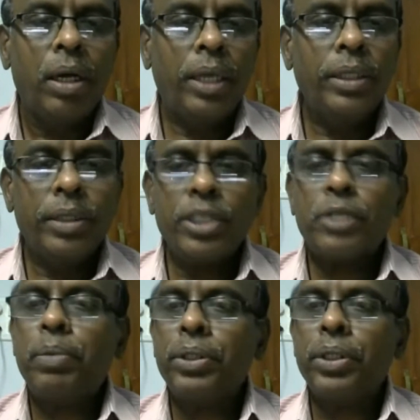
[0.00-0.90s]
in this
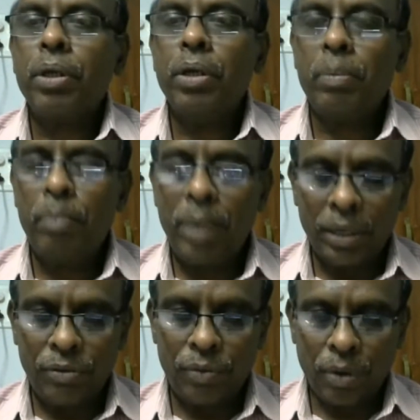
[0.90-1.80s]
particular
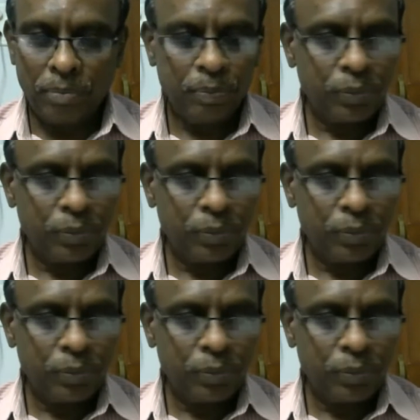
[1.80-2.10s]
platform.